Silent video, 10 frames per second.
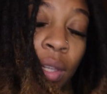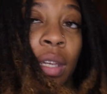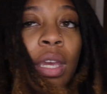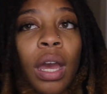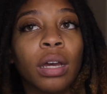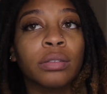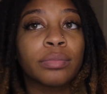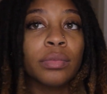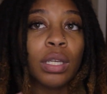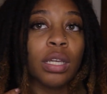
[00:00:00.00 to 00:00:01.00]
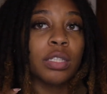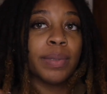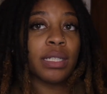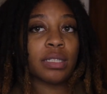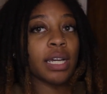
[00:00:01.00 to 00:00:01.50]
Yeah, it's
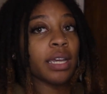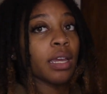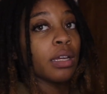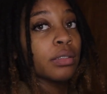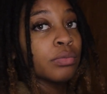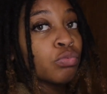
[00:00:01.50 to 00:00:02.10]
been a second.